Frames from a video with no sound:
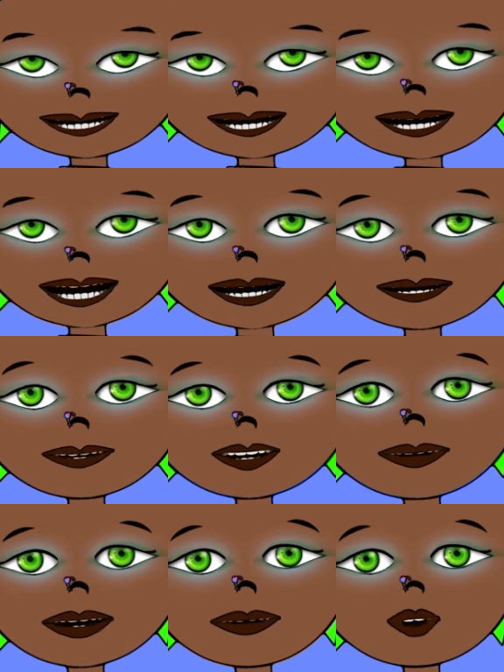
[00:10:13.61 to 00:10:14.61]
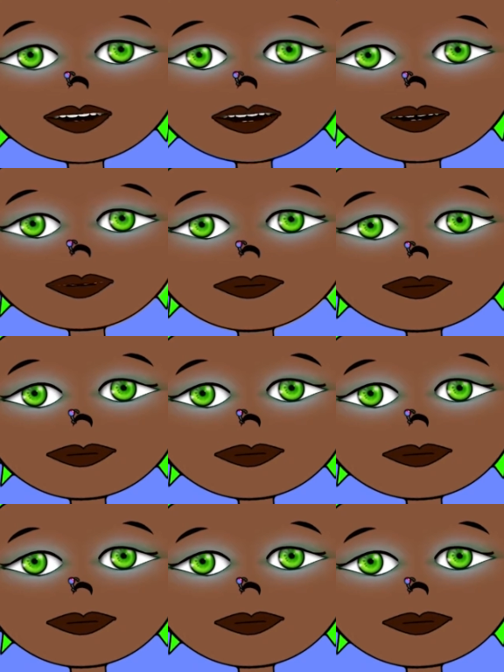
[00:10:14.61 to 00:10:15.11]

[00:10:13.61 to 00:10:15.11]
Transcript: That has nothing to do with this.